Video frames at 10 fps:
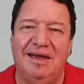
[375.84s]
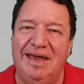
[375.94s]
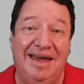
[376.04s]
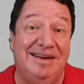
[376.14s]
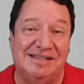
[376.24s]

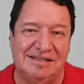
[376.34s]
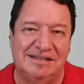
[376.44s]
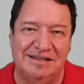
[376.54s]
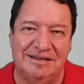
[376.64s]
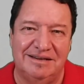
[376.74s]
It
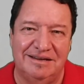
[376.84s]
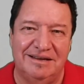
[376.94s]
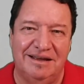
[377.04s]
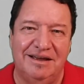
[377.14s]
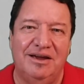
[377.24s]
isn't.
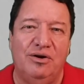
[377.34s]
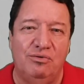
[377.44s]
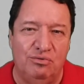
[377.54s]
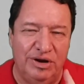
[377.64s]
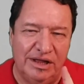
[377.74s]

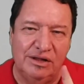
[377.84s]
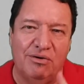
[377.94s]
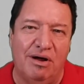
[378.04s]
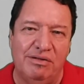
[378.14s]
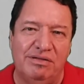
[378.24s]
Real
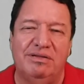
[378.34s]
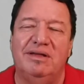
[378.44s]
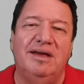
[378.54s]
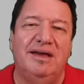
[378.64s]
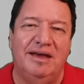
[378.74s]
growth
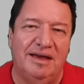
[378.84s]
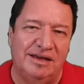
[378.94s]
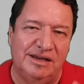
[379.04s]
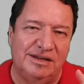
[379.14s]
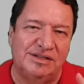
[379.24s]

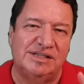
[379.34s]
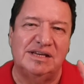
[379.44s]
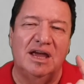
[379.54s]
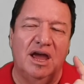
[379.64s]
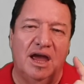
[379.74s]
is
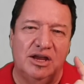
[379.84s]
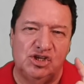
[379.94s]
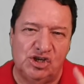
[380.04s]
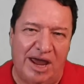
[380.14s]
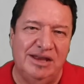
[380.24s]

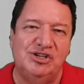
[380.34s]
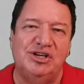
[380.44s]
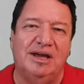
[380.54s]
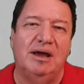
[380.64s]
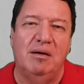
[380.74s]

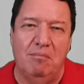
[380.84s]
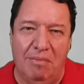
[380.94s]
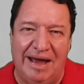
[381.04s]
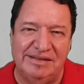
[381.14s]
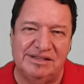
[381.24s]
changing
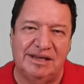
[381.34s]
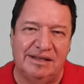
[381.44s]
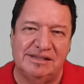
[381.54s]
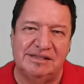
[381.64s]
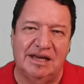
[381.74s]

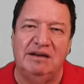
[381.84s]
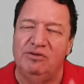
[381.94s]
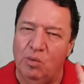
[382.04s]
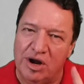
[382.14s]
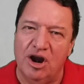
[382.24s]
mindsets. And if you
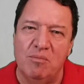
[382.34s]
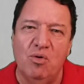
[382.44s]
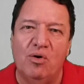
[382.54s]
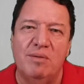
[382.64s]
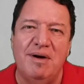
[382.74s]
want to know
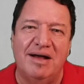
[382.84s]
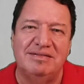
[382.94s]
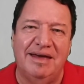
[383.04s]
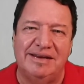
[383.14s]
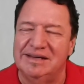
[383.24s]
more about
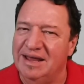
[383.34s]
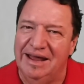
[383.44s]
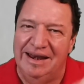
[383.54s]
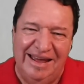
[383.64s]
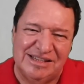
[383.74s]
that,
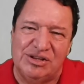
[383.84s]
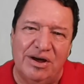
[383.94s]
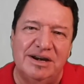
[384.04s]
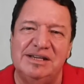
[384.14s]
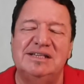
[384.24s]
let's start a
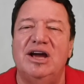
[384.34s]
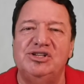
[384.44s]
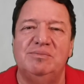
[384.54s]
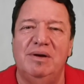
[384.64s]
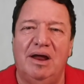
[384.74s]

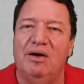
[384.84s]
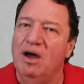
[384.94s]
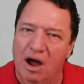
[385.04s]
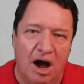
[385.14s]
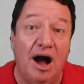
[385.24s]
discussion below.
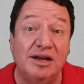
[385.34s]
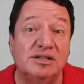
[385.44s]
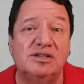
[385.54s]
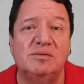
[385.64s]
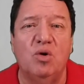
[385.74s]
Ask
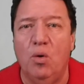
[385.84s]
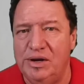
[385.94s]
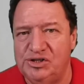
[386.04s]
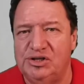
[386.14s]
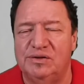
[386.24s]
some
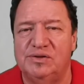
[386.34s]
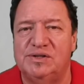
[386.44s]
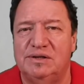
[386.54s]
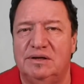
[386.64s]
questions.